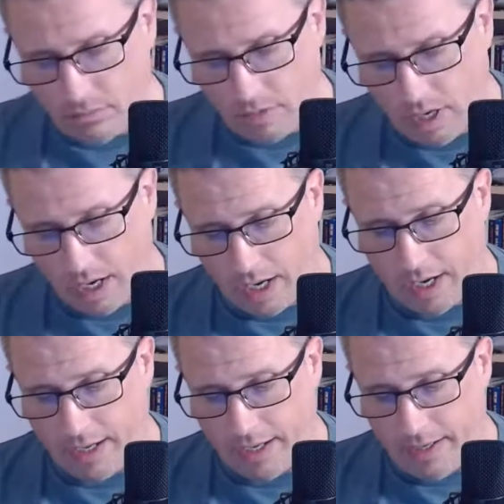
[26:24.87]

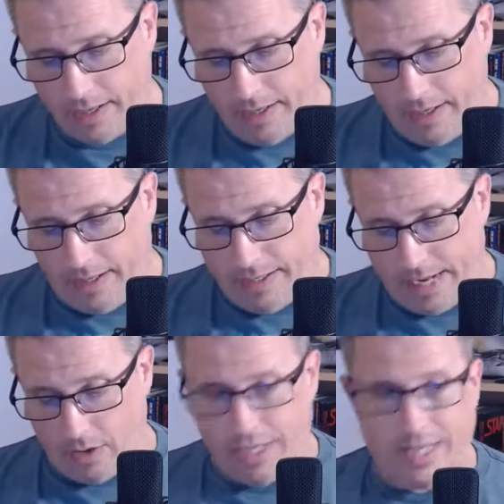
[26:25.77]

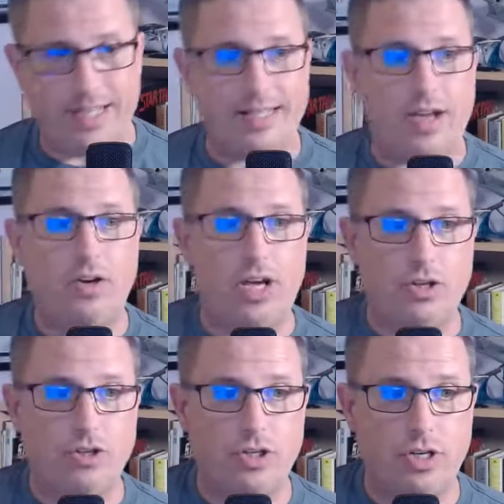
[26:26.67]
now he sends out
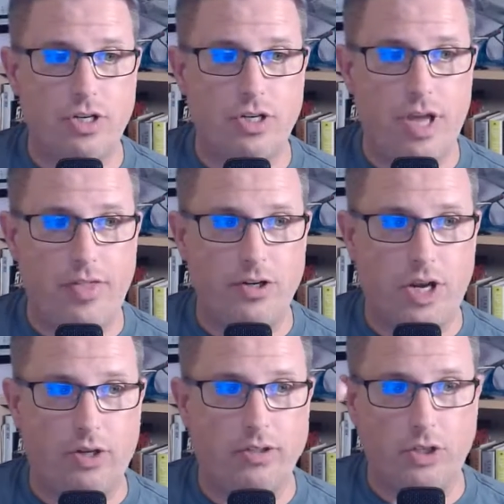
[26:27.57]
another
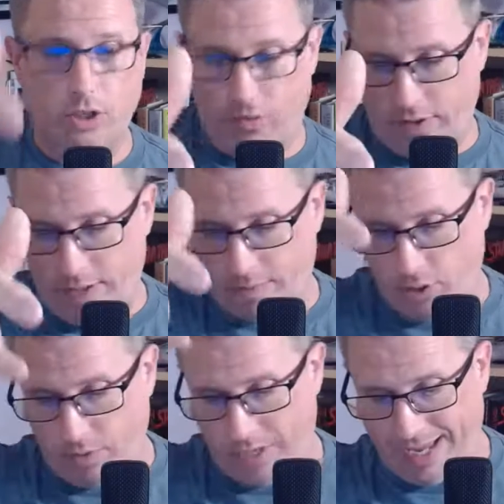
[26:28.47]
shuttle to look for them.
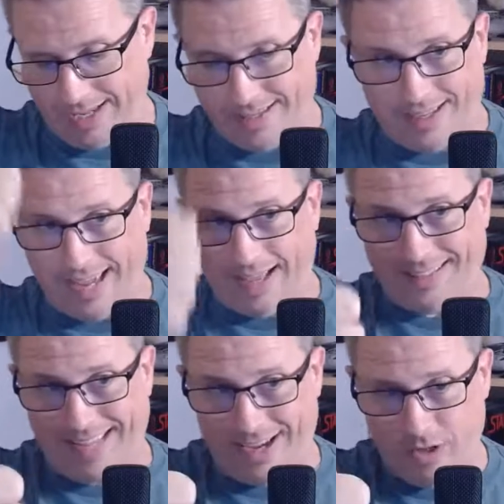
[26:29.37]
So we get the
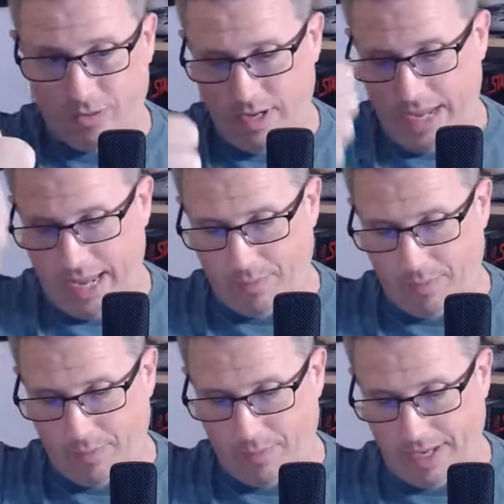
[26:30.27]
Galileo
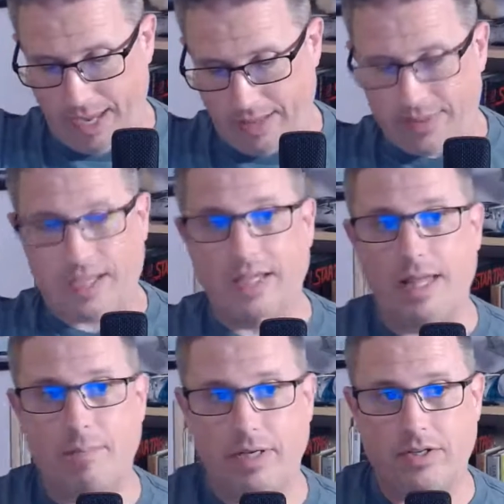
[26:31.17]
and we get the
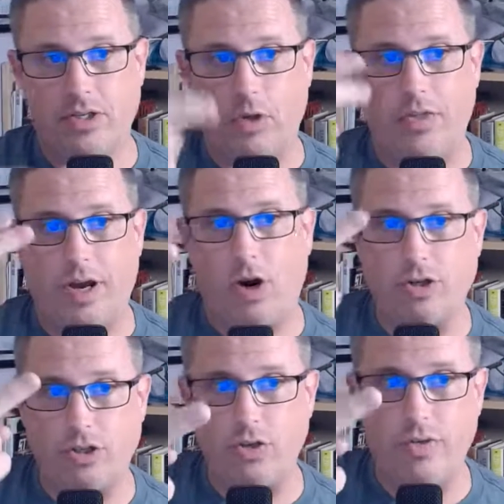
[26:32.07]
Columbus. So there
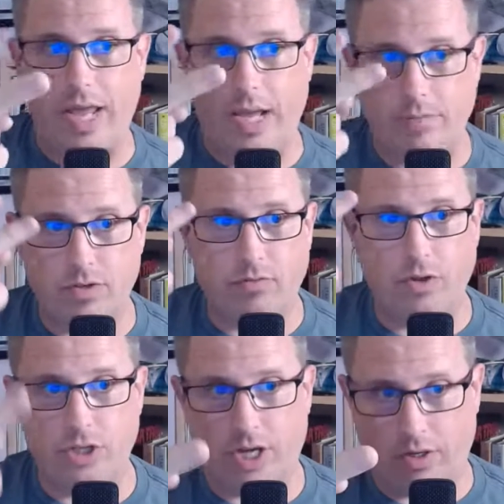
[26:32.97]
are two names
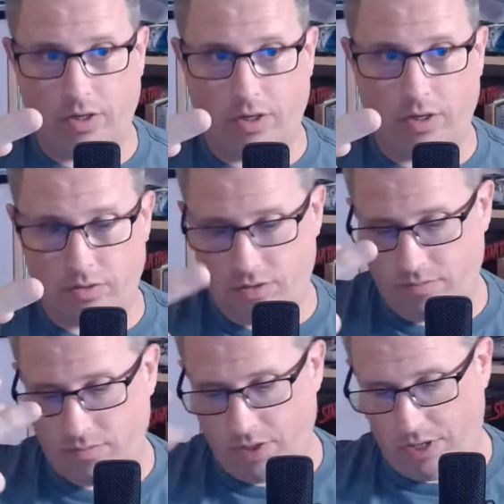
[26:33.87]
for the shuttles.
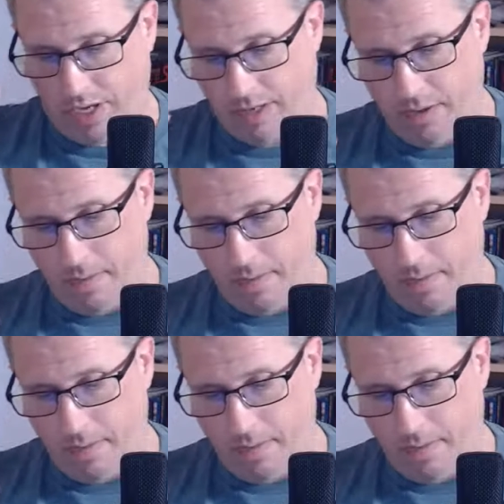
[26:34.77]
Okay.